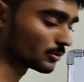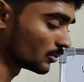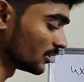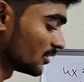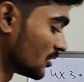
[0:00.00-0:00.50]

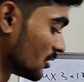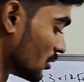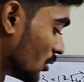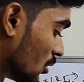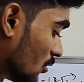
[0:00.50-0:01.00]
node
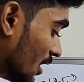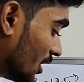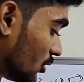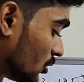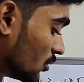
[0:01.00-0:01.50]

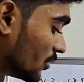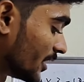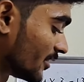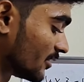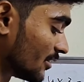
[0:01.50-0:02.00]

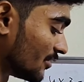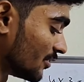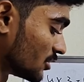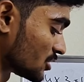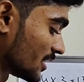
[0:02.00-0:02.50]
O12, it is in the
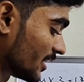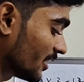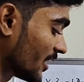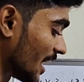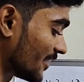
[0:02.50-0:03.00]
first
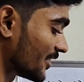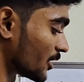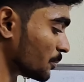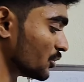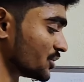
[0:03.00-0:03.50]
layer and
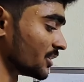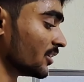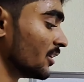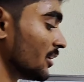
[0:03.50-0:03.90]
second position.